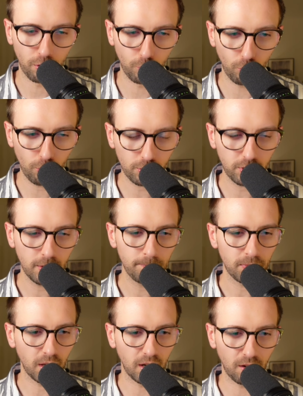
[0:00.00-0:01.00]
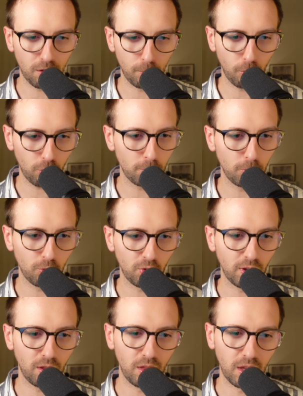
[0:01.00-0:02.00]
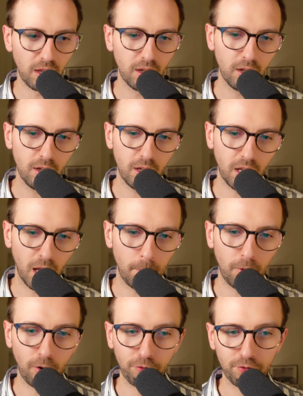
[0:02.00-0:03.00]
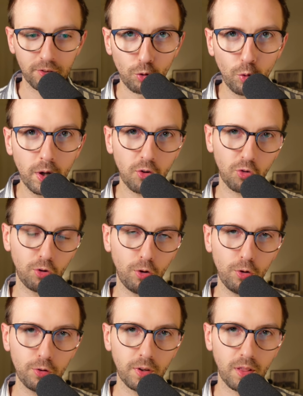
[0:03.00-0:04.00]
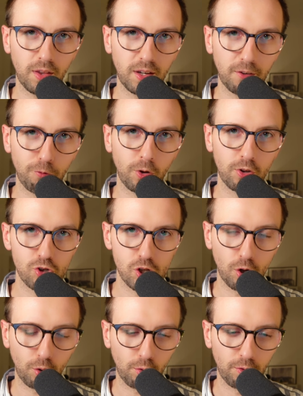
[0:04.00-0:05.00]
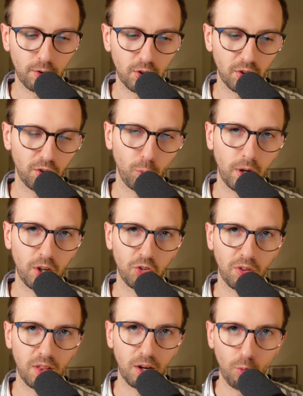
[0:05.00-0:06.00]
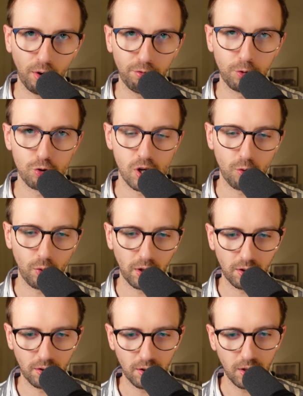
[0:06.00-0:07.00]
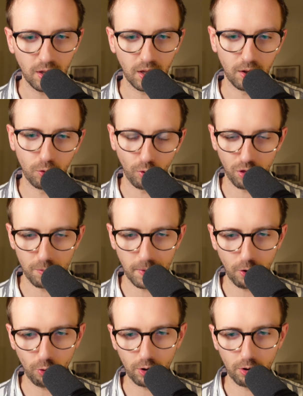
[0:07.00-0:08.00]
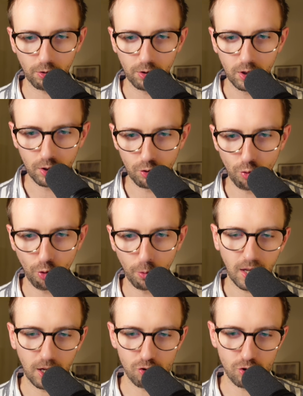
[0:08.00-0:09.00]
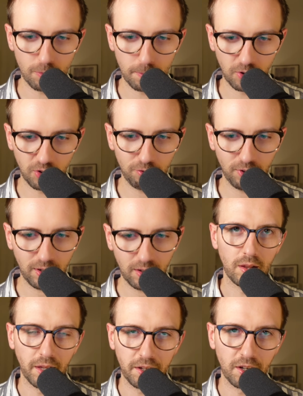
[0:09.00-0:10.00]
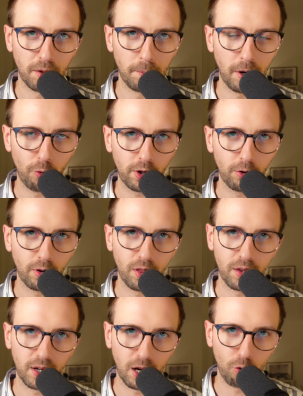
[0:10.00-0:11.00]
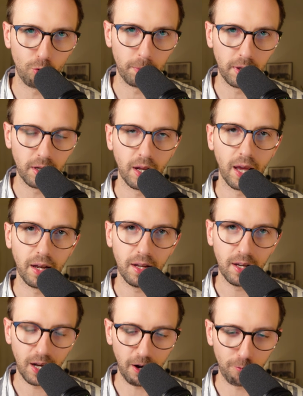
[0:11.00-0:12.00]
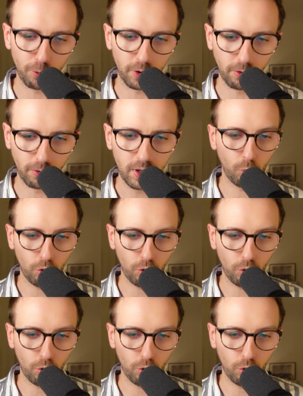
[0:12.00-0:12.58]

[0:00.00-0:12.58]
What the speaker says: the world. And at the bottom, you see the number of units sold in the different geographies, as well as the revenue generated in North America, Europe, Asia Pacific, Latin America, and the Caribbean and Africa. And